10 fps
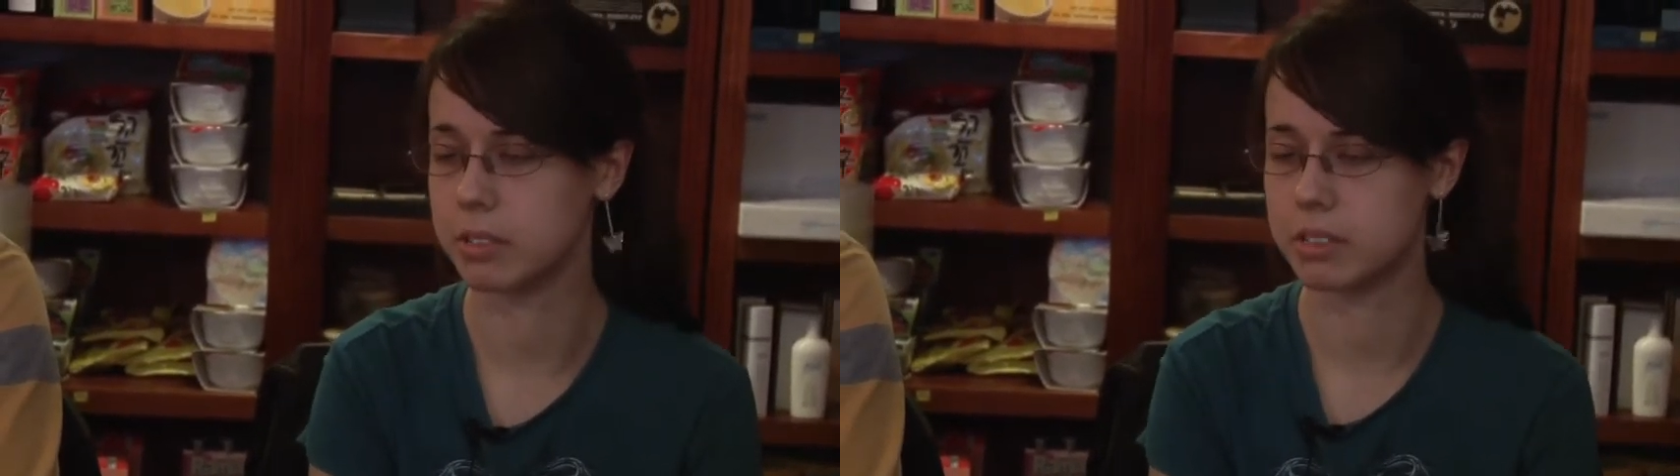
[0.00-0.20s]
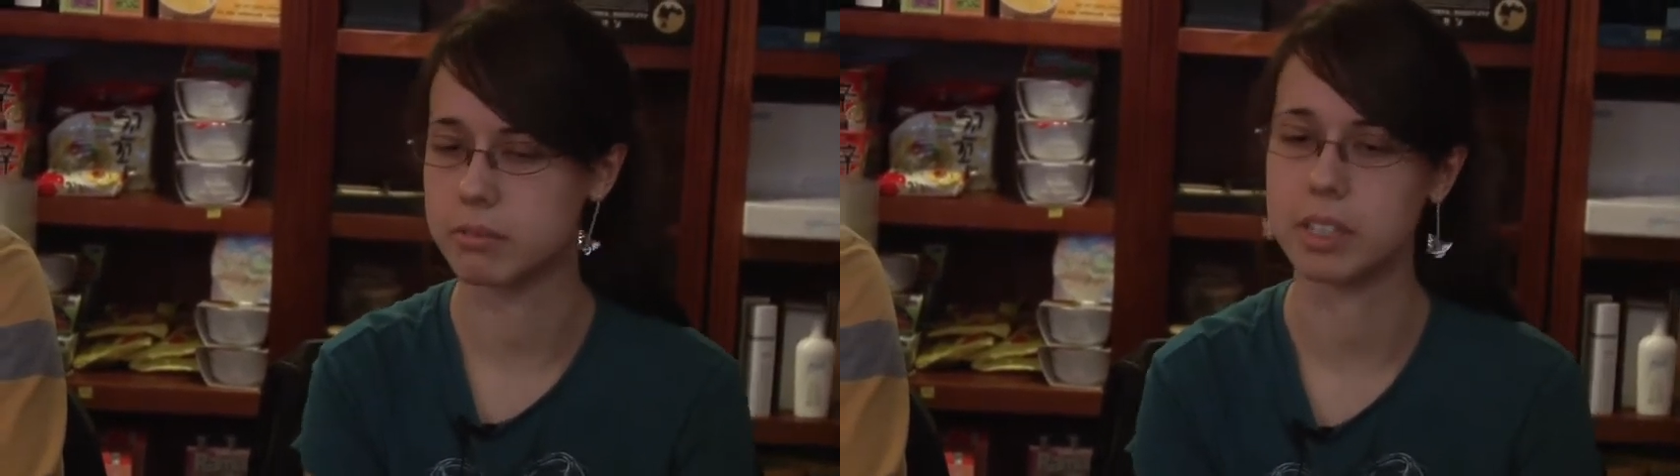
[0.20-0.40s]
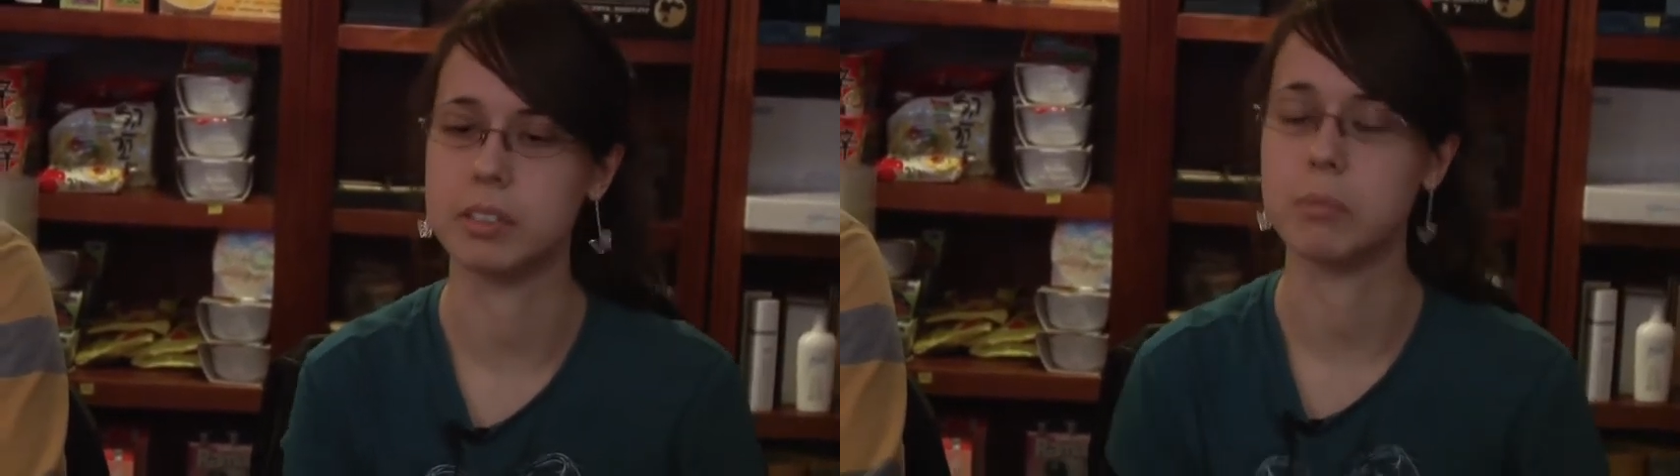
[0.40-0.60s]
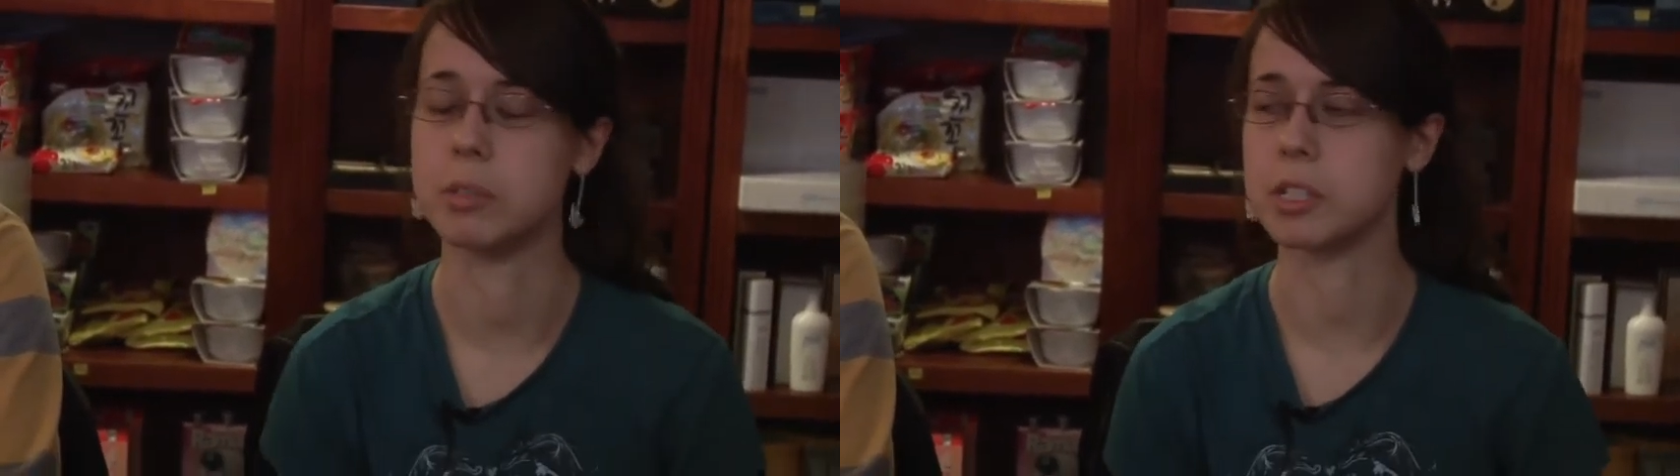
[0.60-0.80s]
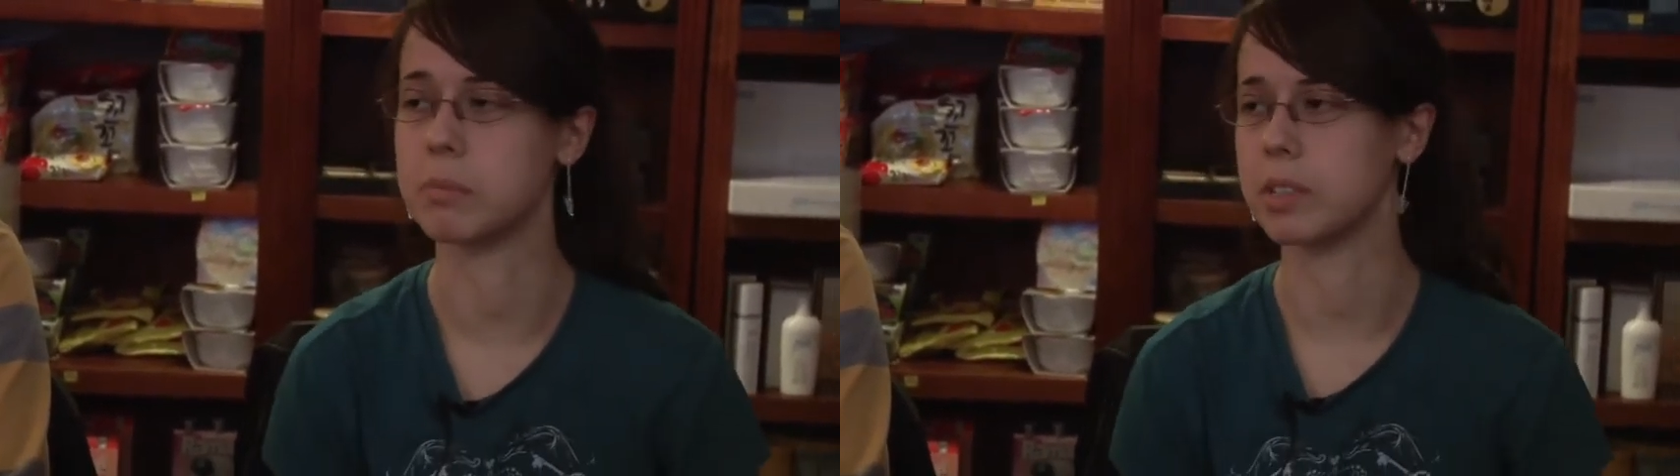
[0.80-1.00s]
which you know,
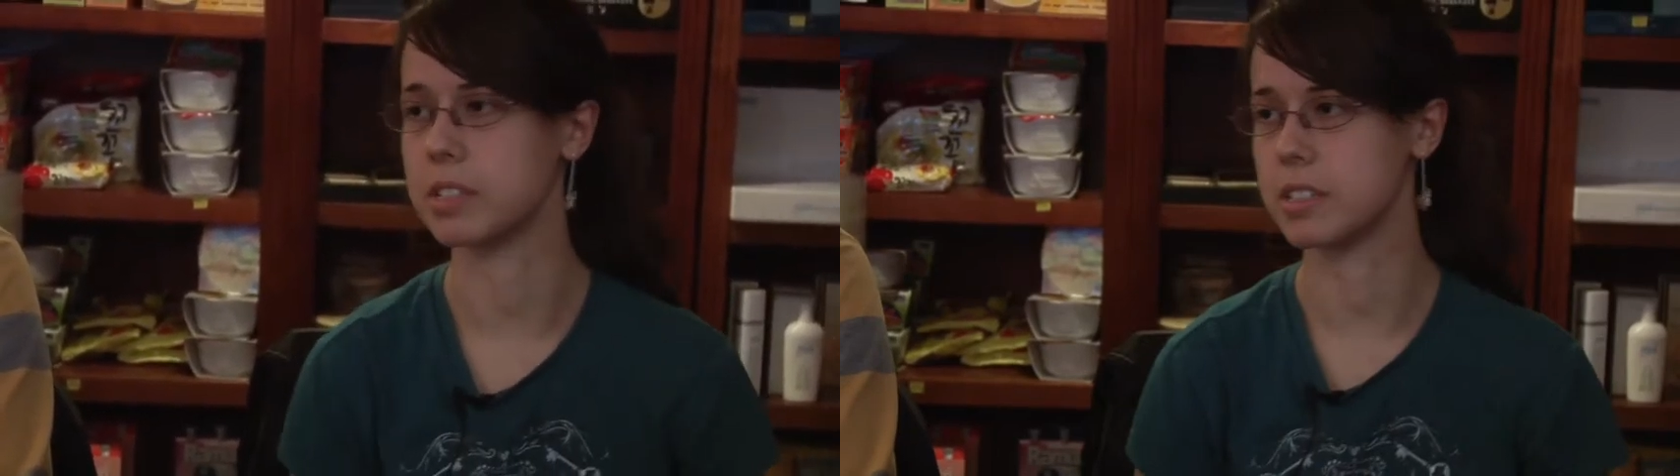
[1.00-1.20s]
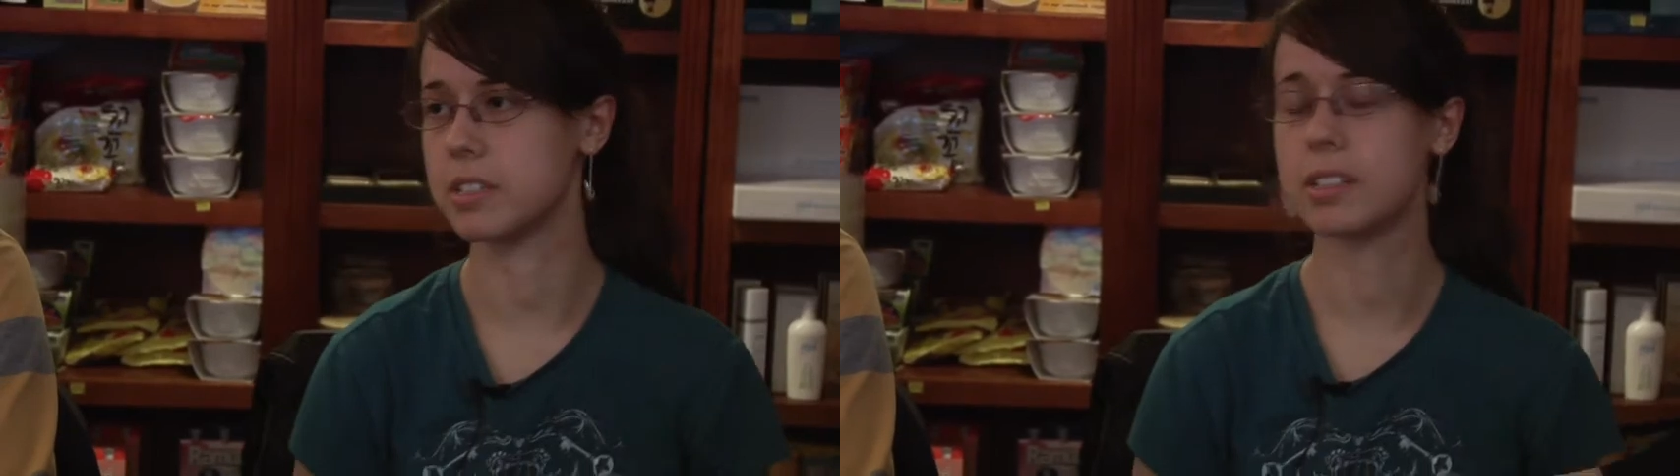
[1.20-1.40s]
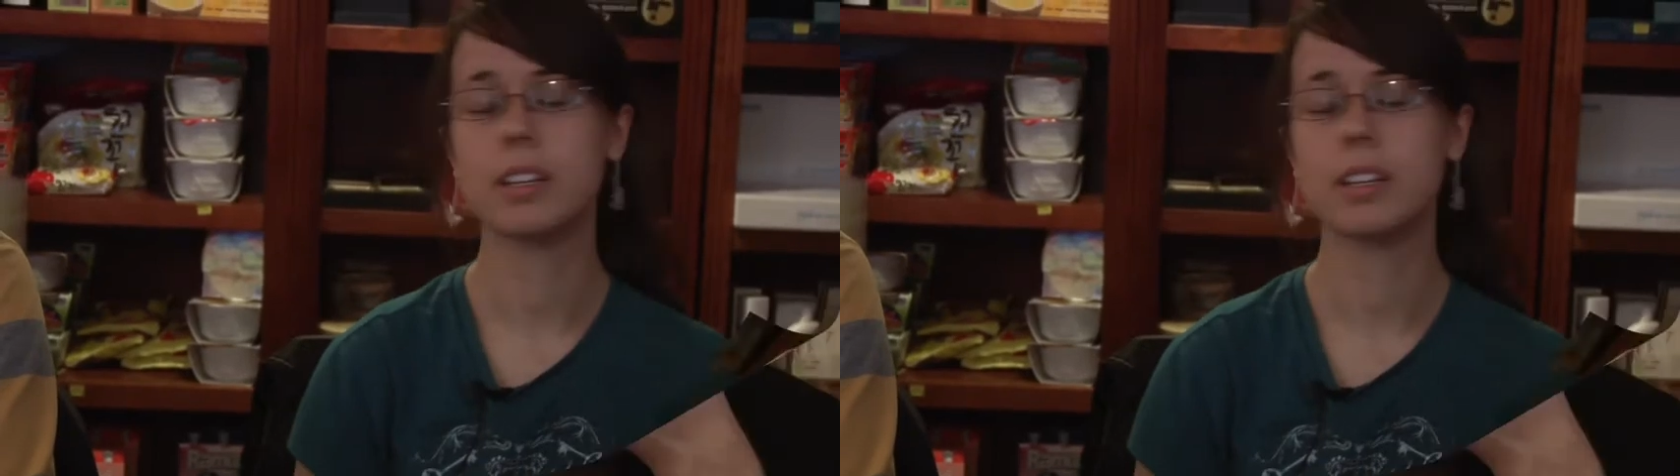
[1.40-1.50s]
immersion process.